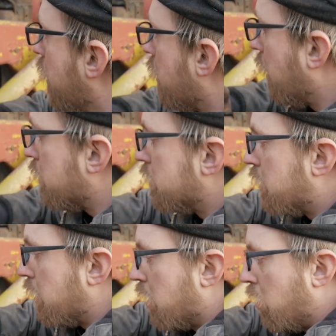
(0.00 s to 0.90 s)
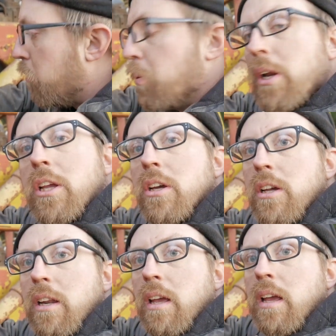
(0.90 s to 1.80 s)
get this thing going pretty
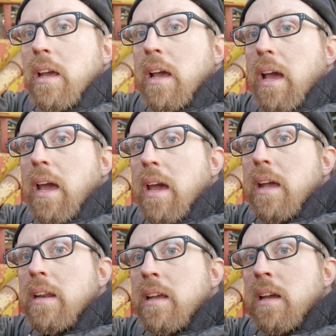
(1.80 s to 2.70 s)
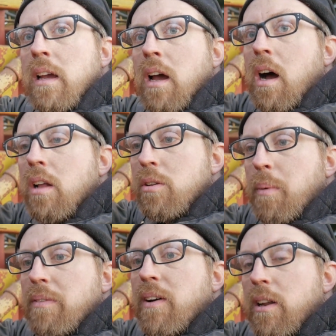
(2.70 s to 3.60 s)
good, and I'll do
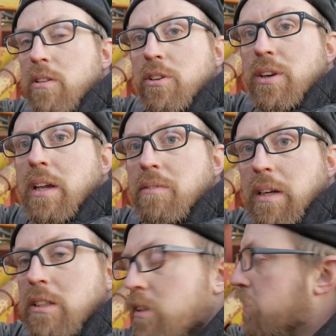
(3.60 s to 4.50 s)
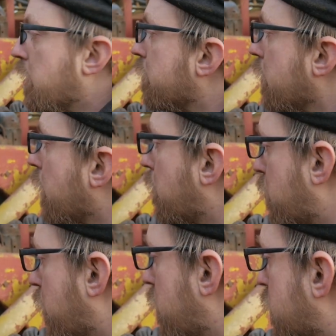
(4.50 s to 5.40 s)
my final tuning and readjust everything up
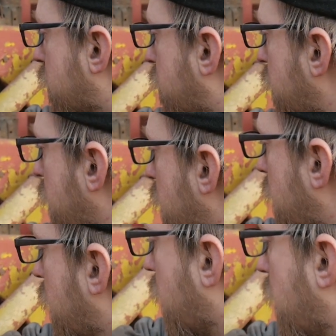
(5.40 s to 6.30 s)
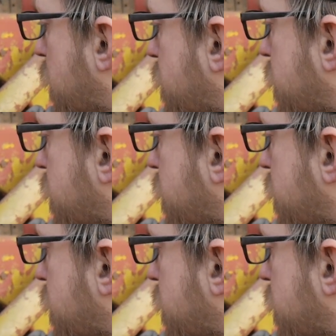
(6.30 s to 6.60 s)
good. So that